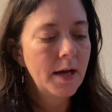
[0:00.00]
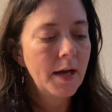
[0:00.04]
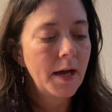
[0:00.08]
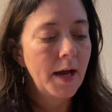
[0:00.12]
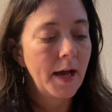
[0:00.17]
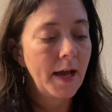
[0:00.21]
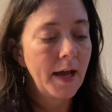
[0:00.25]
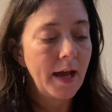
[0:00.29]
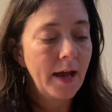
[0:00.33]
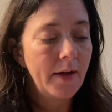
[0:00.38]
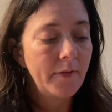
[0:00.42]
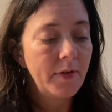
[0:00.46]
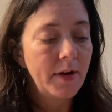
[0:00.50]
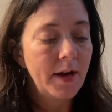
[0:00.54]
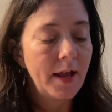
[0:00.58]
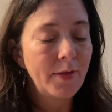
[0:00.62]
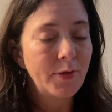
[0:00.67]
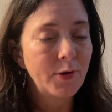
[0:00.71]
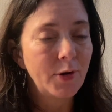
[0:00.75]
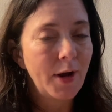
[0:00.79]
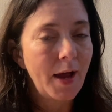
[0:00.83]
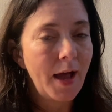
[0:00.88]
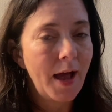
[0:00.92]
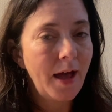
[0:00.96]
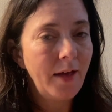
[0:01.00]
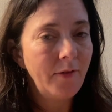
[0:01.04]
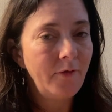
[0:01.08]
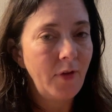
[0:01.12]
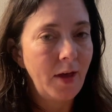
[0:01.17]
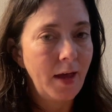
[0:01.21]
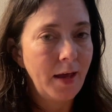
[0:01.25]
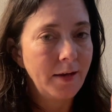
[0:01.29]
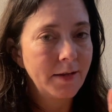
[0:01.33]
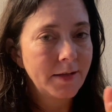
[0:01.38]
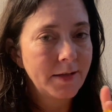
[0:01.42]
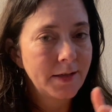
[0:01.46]
I have another
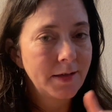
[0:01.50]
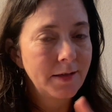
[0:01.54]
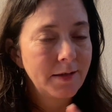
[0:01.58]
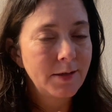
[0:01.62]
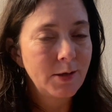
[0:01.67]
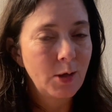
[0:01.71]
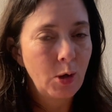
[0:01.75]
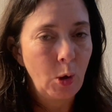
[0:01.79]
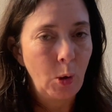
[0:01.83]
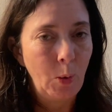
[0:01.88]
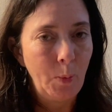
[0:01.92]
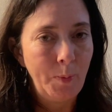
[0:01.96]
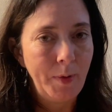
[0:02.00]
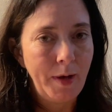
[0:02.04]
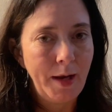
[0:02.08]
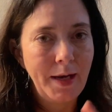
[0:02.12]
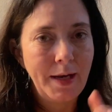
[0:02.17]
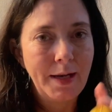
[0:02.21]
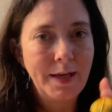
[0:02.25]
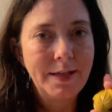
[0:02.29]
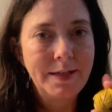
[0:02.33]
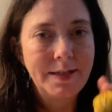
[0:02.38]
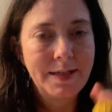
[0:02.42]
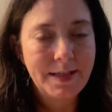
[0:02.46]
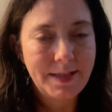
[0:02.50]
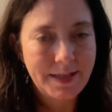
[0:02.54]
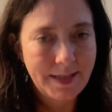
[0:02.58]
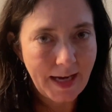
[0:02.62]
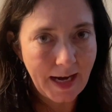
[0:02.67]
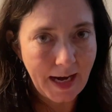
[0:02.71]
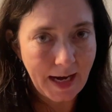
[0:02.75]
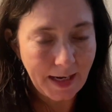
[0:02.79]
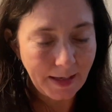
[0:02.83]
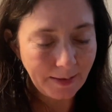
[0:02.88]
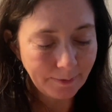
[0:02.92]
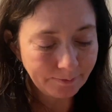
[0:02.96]
Advent to open
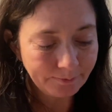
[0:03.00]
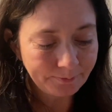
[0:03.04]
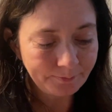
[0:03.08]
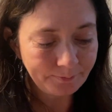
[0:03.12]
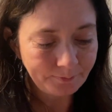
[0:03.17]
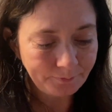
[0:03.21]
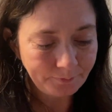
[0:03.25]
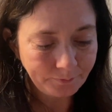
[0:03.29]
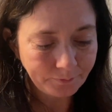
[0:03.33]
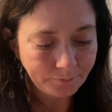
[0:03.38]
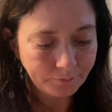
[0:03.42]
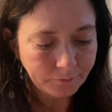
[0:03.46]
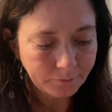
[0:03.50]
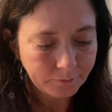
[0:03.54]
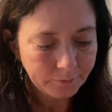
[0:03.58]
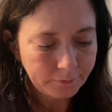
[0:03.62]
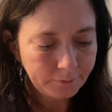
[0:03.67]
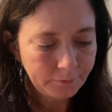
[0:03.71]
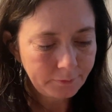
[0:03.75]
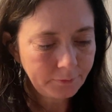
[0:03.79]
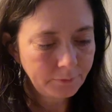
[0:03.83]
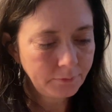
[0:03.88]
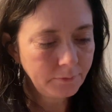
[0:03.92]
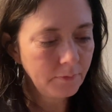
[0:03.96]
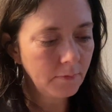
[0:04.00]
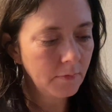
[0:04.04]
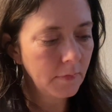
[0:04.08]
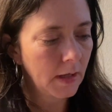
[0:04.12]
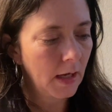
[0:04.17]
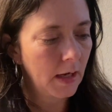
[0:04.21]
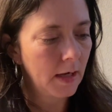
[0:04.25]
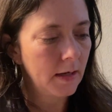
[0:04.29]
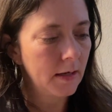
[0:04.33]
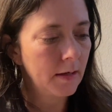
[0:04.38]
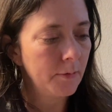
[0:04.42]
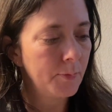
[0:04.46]
today.
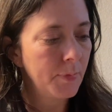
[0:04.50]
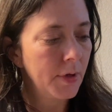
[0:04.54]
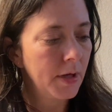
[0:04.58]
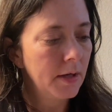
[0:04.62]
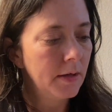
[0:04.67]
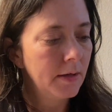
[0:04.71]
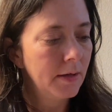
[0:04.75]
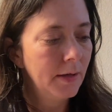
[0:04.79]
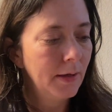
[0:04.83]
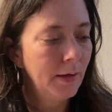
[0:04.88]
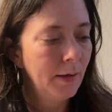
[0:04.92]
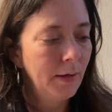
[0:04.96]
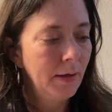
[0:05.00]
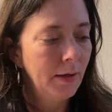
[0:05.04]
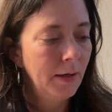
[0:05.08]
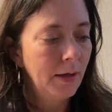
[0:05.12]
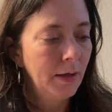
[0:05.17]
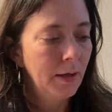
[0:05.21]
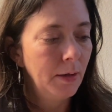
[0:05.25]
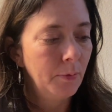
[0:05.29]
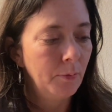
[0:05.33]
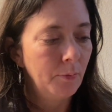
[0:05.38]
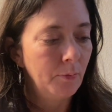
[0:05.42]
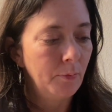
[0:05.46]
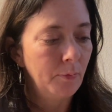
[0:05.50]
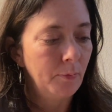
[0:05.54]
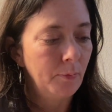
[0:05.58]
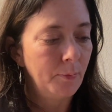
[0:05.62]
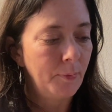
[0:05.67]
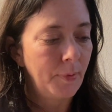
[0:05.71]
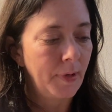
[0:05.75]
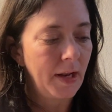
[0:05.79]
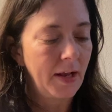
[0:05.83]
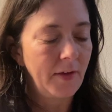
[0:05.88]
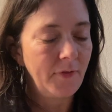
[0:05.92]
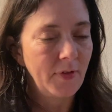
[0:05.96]

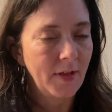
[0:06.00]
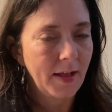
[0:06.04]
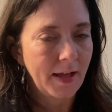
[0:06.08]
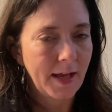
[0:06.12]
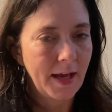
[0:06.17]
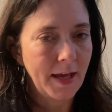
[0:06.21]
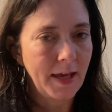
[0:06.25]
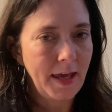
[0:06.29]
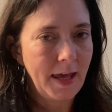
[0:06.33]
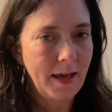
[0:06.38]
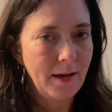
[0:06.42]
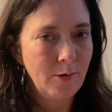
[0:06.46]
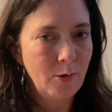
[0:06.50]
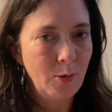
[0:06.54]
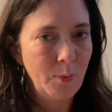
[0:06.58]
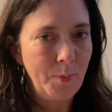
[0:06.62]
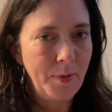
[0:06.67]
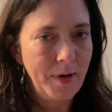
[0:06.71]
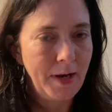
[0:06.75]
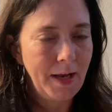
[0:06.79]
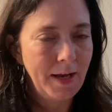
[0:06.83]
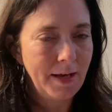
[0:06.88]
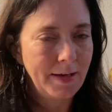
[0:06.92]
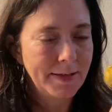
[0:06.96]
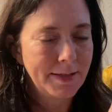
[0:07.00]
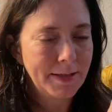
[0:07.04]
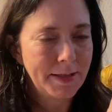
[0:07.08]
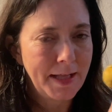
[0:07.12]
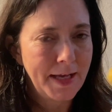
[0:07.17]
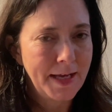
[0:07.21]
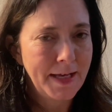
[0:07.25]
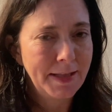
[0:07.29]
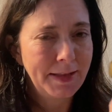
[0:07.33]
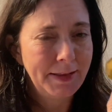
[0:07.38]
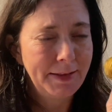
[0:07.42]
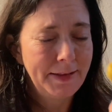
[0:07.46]
But I feel like I can't open it until
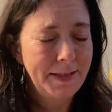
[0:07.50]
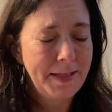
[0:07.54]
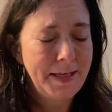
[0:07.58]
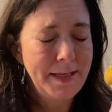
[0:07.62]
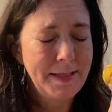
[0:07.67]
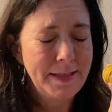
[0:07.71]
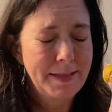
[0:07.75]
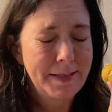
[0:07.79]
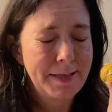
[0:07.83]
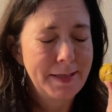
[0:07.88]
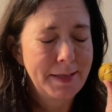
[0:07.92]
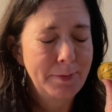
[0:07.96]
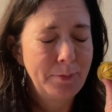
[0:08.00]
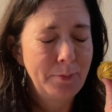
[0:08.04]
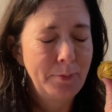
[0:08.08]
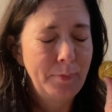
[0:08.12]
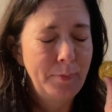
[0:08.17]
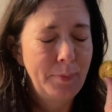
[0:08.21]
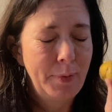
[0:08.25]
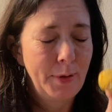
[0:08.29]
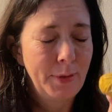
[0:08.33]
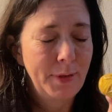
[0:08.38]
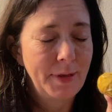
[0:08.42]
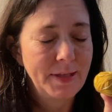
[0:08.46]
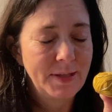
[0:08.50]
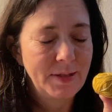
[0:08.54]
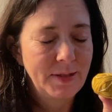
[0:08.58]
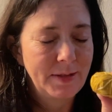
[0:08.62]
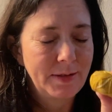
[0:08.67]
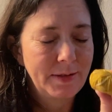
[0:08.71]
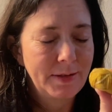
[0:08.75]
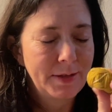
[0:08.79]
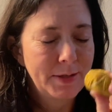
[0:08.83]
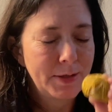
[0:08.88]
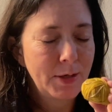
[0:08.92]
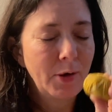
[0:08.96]
I at least
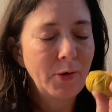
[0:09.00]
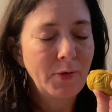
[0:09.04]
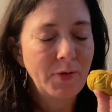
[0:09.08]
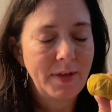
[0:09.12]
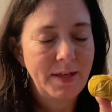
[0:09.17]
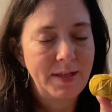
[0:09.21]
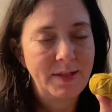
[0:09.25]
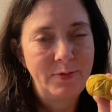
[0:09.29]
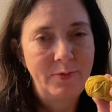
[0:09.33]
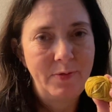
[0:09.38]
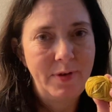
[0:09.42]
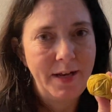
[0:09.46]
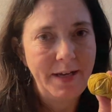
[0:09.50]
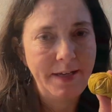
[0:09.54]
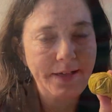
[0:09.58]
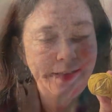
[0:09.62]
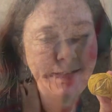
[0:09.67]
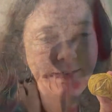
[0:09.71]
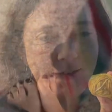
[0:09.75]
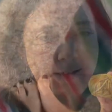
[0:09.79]
start this one.